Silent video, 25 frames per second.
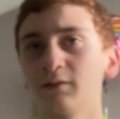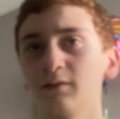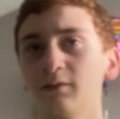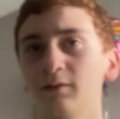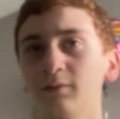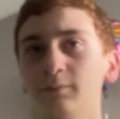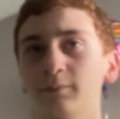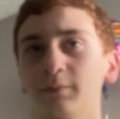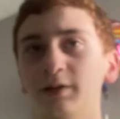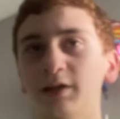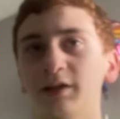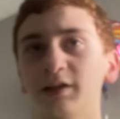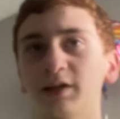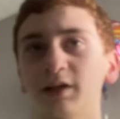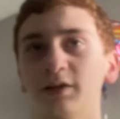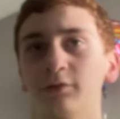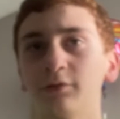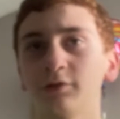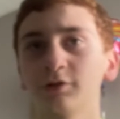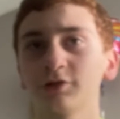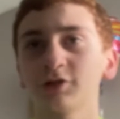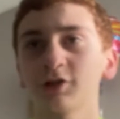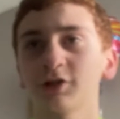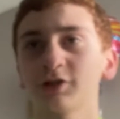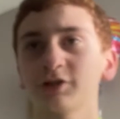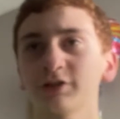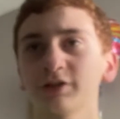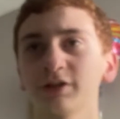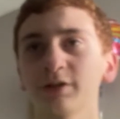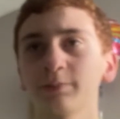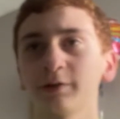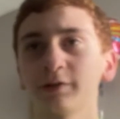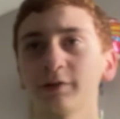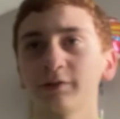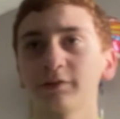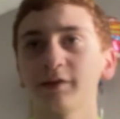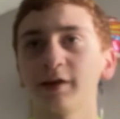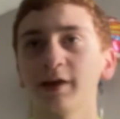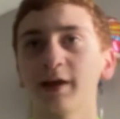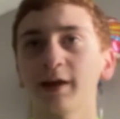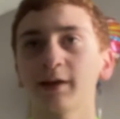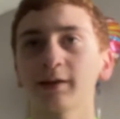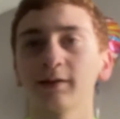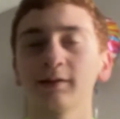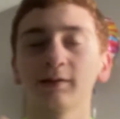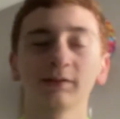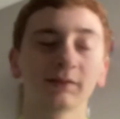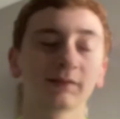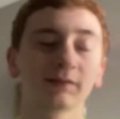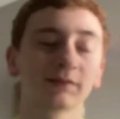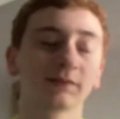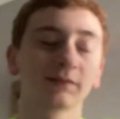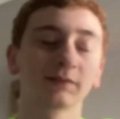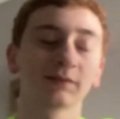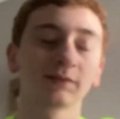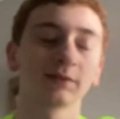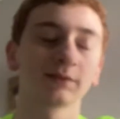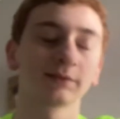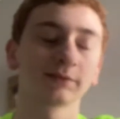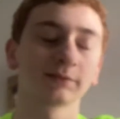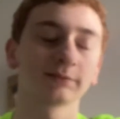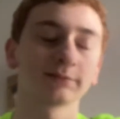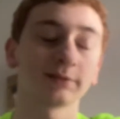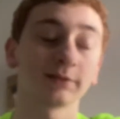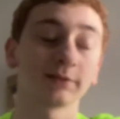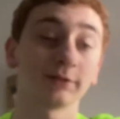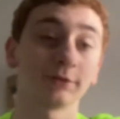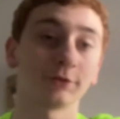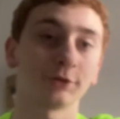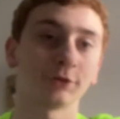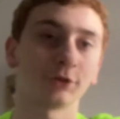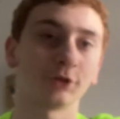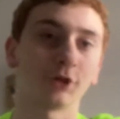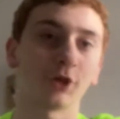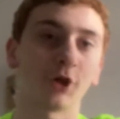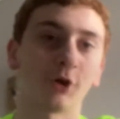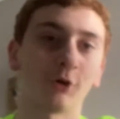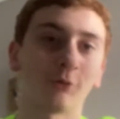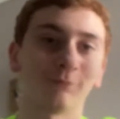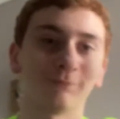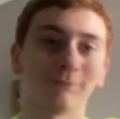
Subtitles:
Meaning that if you're charging up an attack, no.